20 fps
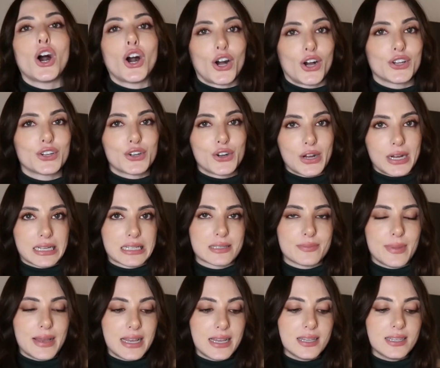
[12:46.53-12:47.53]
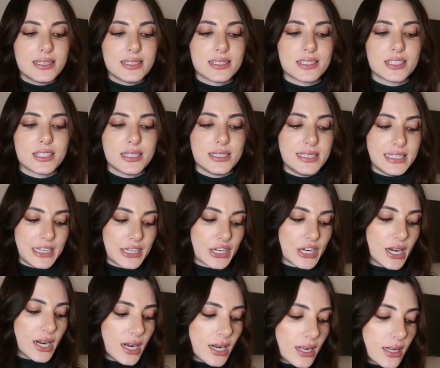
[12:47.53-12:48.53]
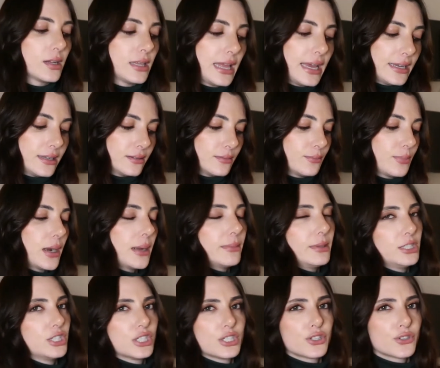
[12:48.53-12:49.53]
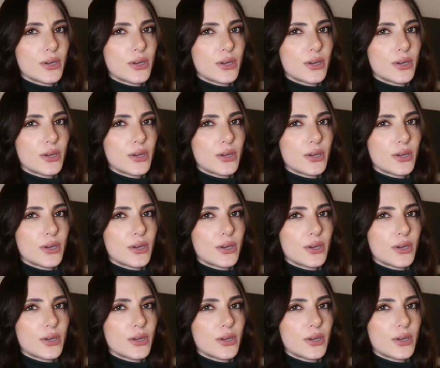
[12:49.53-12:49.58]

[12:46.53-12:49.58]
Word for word: on Christmas to dinner or like probably just